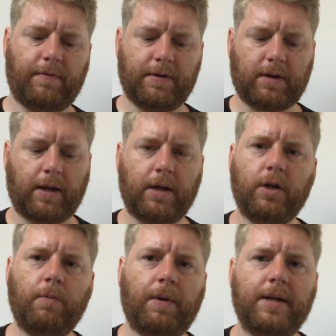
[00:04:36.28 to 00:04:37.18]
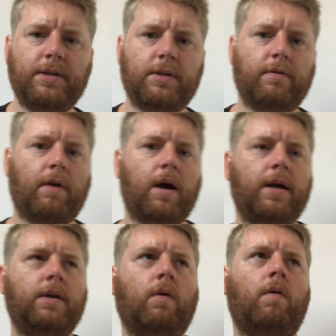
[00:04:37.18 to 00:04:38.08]
it's like a new place to
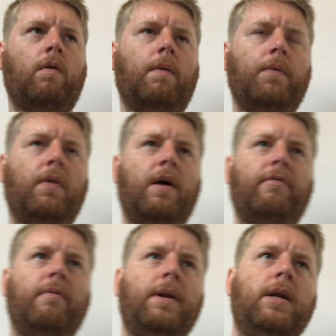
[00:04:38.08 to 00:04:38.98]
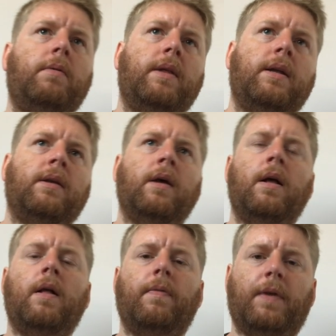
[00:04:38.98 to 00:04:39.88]
ride or I'm not that familiar with it,
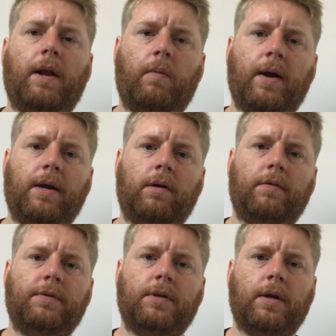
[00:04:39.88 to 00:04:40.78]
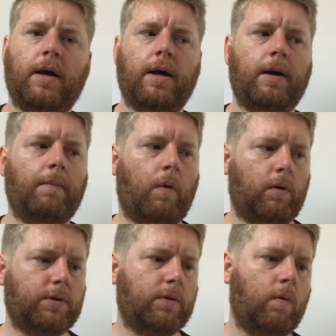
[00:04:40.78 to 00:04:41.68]
then I'll wear gloves.
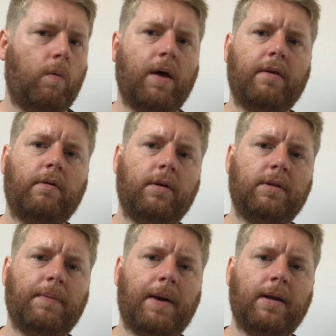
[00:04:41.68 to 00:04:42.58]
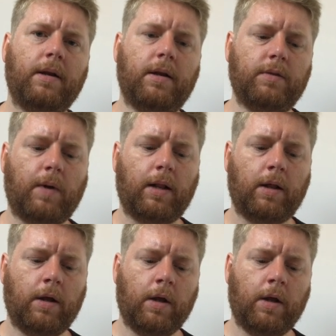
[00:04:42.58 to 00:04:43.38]
Also weather dependent as well.